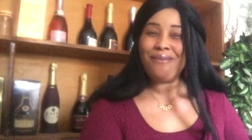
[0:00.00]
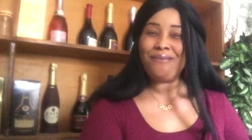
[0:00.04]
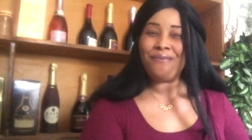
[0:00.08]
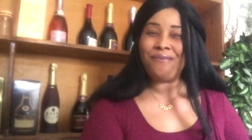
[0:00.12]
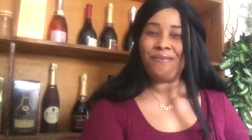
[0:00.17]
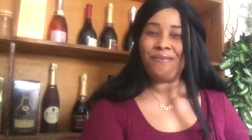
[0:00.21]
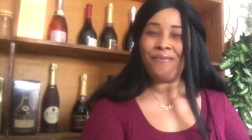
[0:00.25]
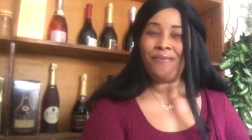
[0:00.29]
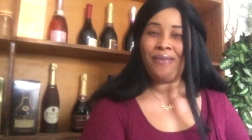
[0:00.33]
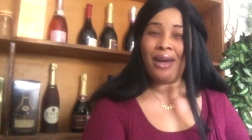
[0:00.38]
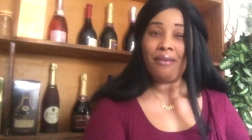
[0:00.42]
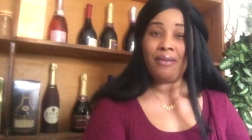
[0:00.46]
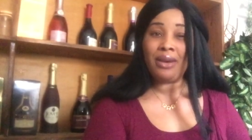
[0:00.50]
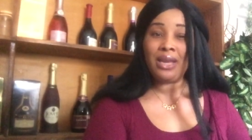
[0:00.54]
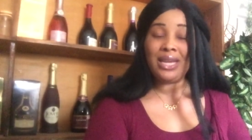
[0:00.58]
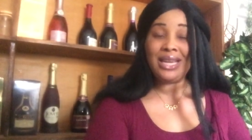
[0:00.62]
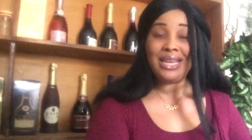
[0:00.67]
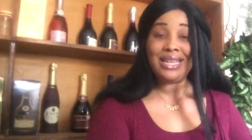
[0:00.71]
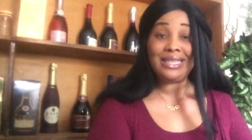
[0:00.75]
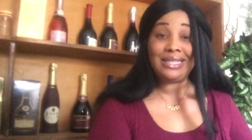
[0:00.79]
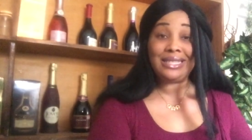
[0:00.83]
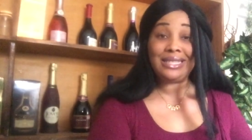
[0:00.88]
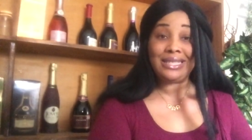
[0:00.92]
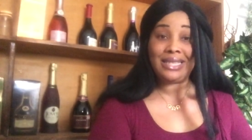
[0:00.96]
very
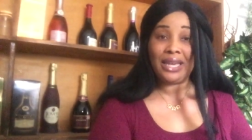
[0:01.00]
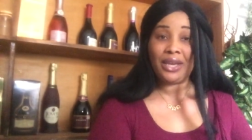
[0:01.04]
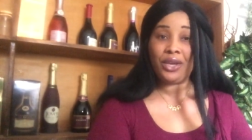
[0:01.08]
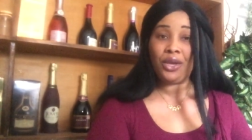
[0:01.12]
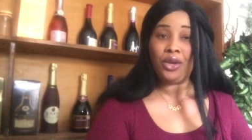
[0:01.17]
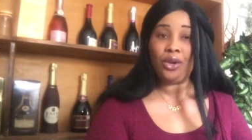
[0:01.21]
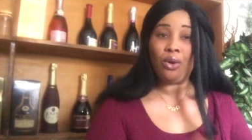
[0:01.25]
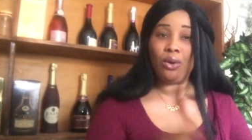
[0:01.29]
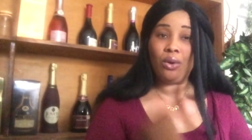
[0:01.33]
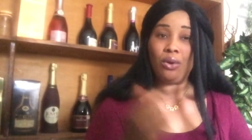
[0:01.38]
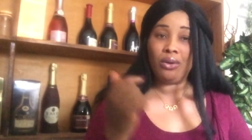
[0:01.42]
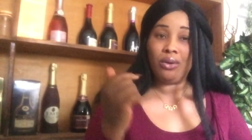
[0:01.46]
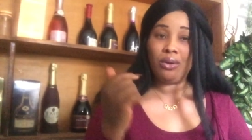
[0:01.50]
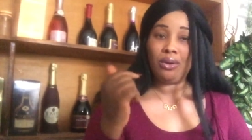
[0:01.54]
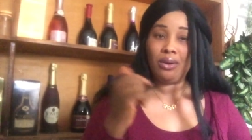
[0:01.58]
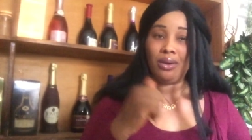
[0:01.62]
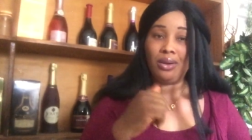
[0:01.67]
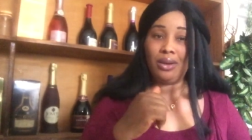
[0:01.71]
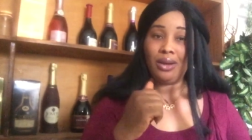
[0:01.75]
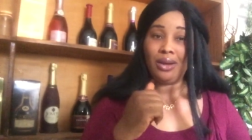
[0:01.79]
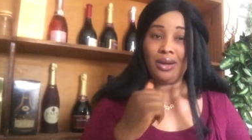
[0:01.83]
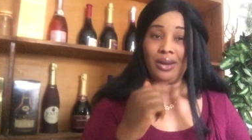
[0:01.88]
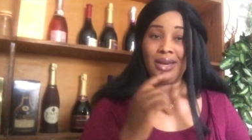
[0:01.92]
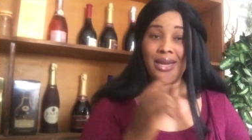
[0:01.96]
insecure
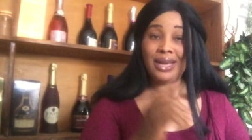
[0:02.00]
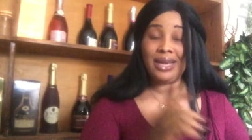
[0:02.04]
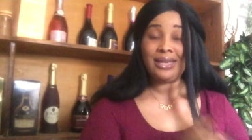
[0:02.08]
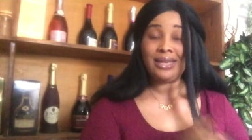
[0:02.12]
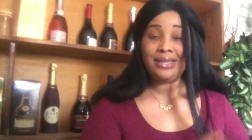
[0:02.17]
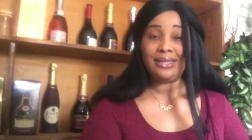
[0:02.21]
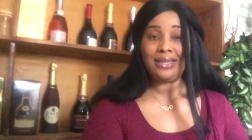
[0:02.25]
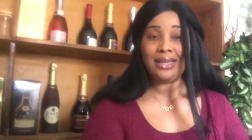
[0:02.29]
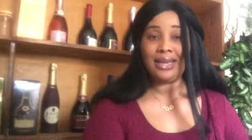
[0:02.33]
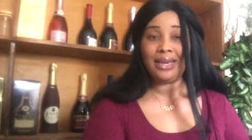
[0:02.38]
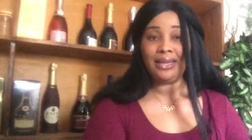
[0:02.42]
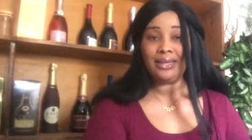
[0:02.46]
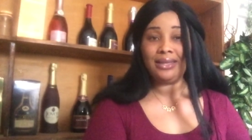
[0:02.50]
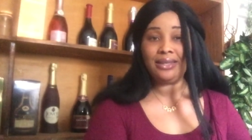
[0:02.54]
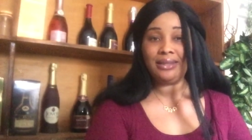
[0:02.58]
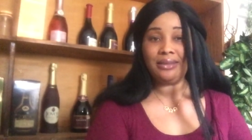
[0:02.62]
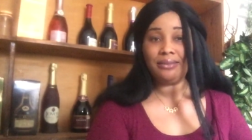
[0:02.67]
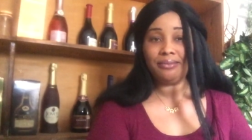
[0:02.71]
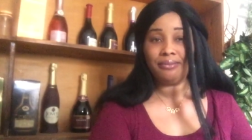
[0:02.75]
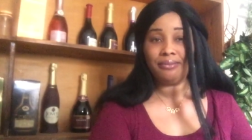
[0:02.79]
on the inside.